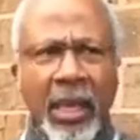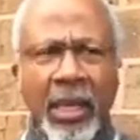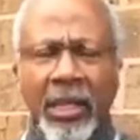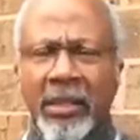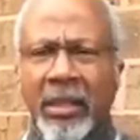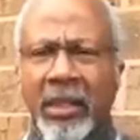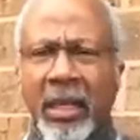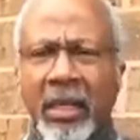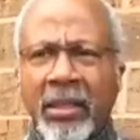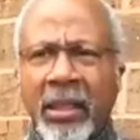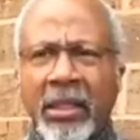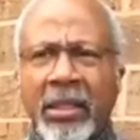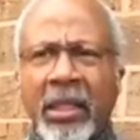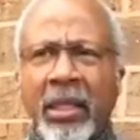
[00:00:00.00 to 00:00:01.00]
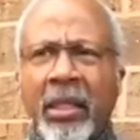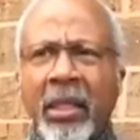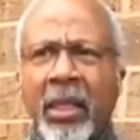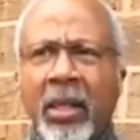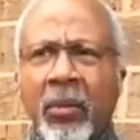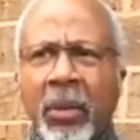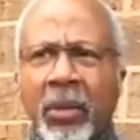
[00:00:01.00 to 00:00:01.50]
I asked the doctor, I
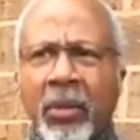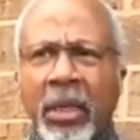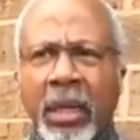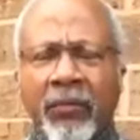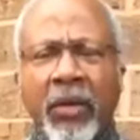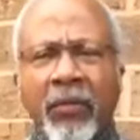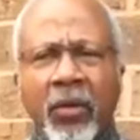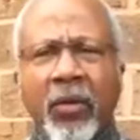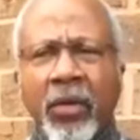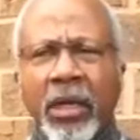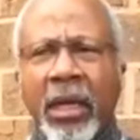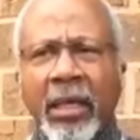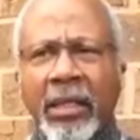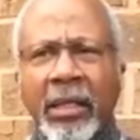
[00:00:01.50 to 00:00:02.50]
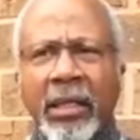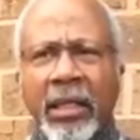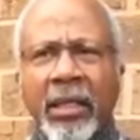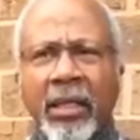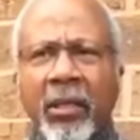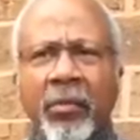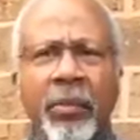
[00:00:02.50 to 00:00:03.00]
said, well, have you ever heard
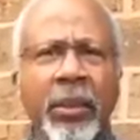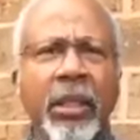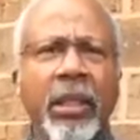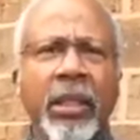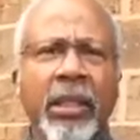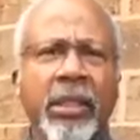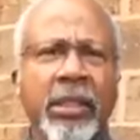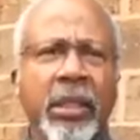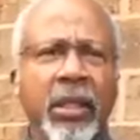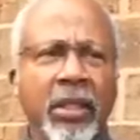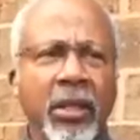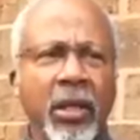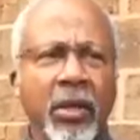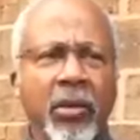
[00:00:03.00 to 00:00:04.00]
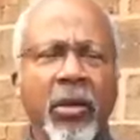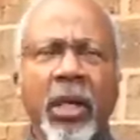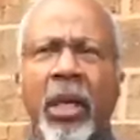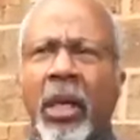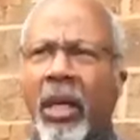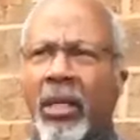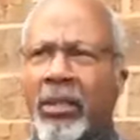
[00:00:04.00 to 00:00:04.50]
IDD therapy? He said, no.
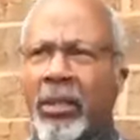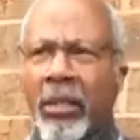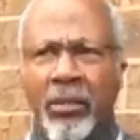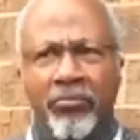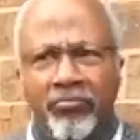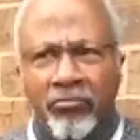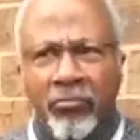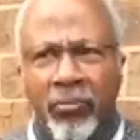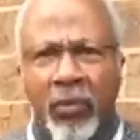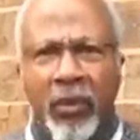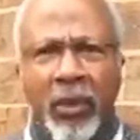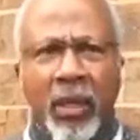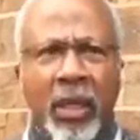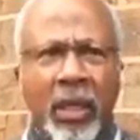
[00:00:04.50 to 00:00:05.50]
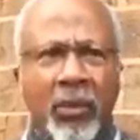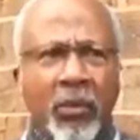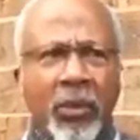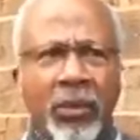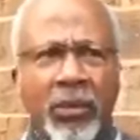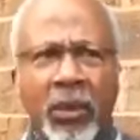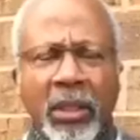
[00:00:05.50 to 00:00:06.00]
I said,
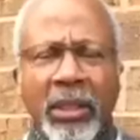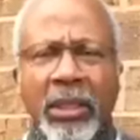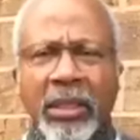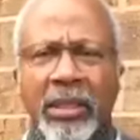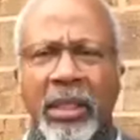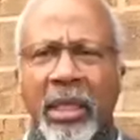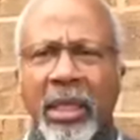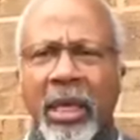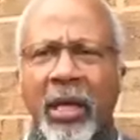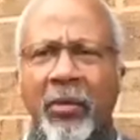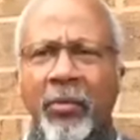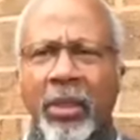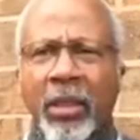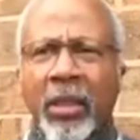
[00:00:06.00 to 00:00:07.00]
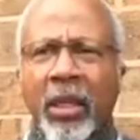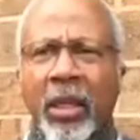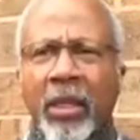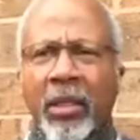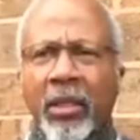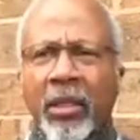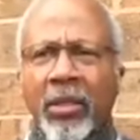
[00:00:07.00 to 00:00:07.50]
uh, will you at least allow me
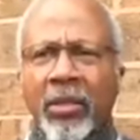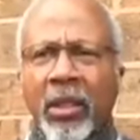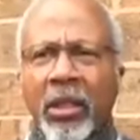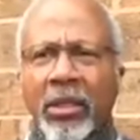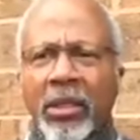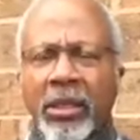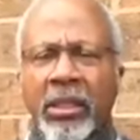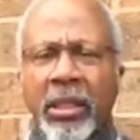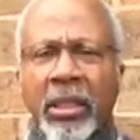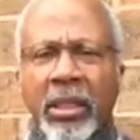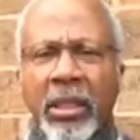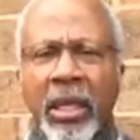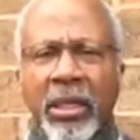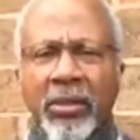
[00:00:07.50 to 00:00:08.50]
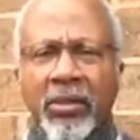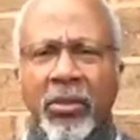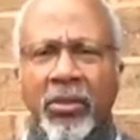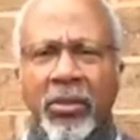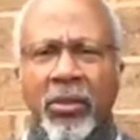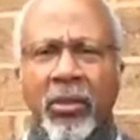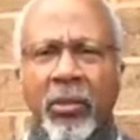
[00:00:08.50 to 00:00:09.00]
to seek a
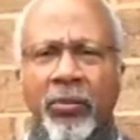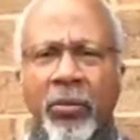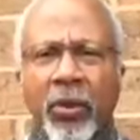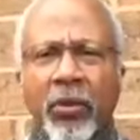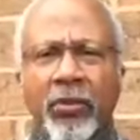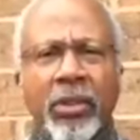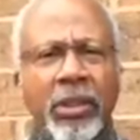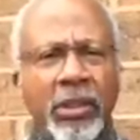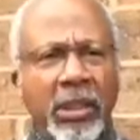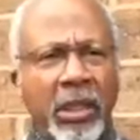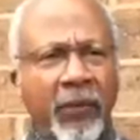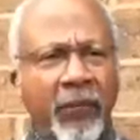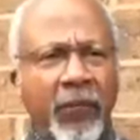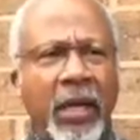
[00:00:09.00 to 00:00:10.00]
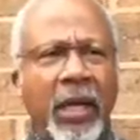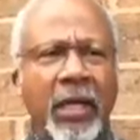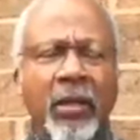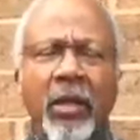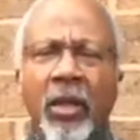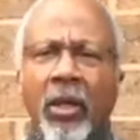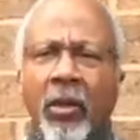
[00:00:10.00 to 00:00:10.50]
non-surgical approach. She said,
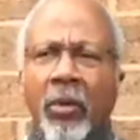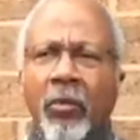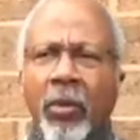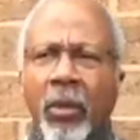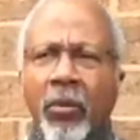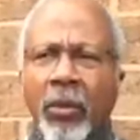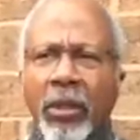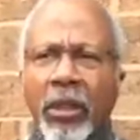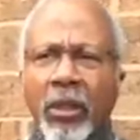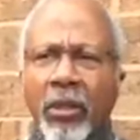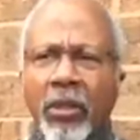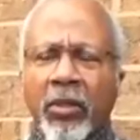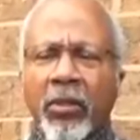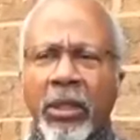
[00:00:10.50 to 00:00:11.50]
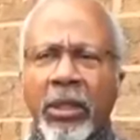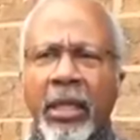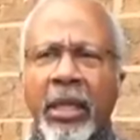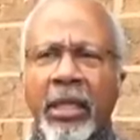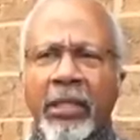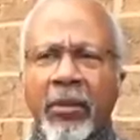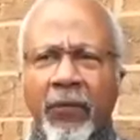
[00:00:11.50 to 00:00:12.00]
fine, but within
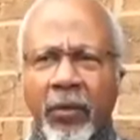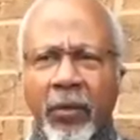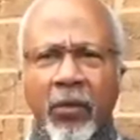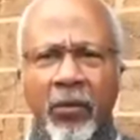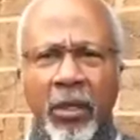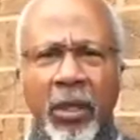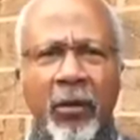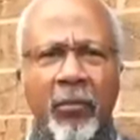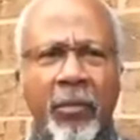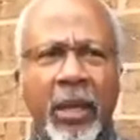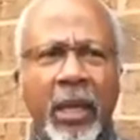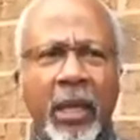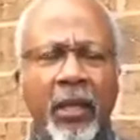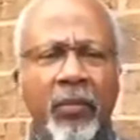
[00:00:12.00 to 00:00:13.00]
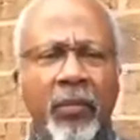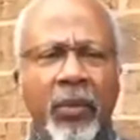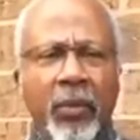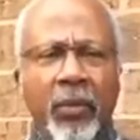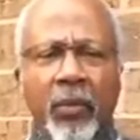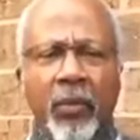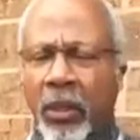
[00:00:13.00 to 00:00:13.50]
30 days, if you don't come back
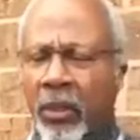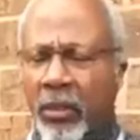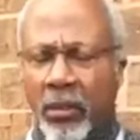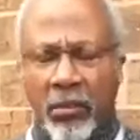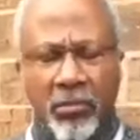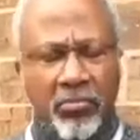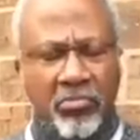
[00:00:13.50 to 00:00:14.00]
with,